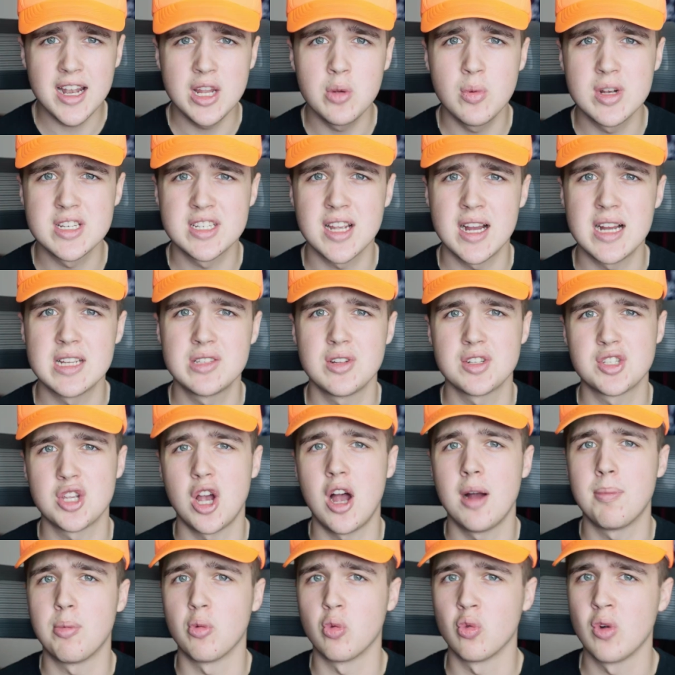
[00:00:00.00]
Anyways guys, let's
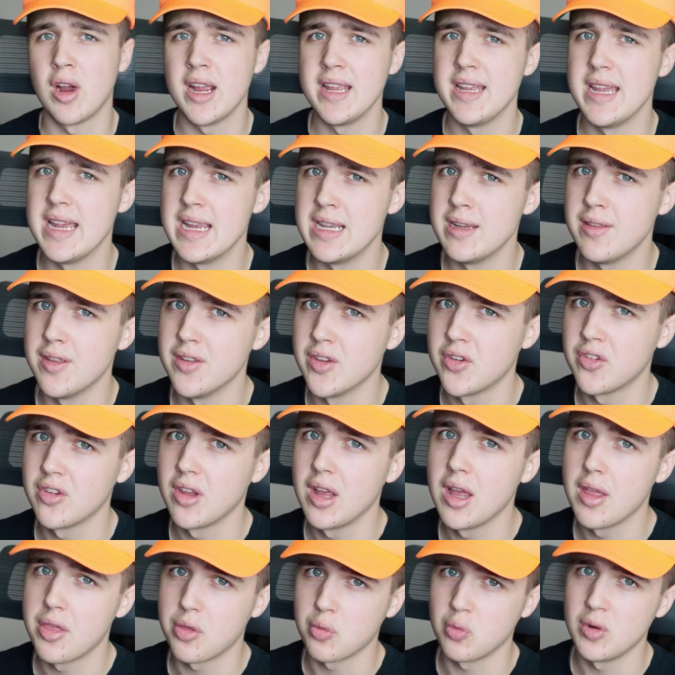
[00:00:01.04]
hop right into this
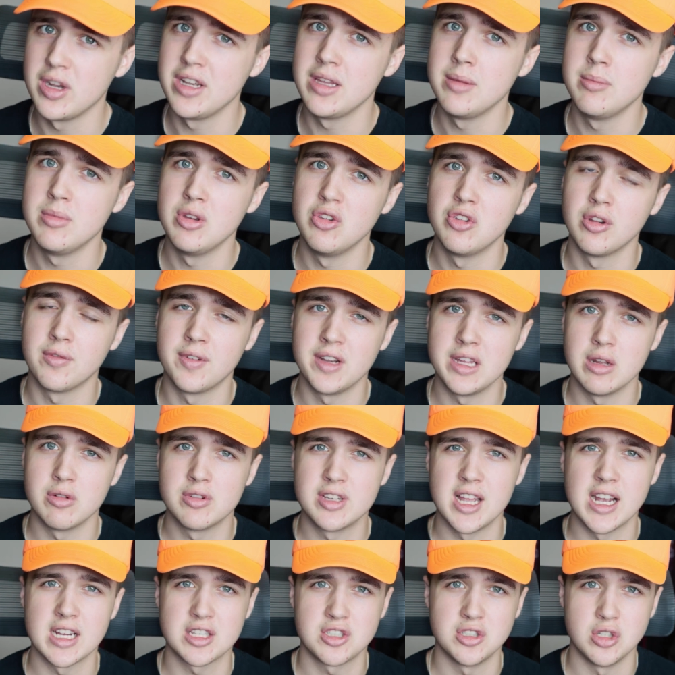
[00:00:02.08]
3D music video
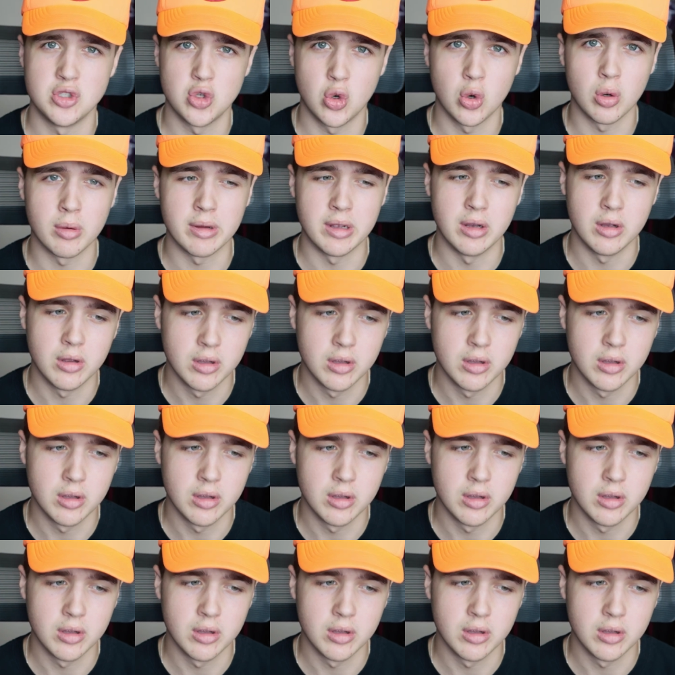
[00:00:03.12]
text tutorial.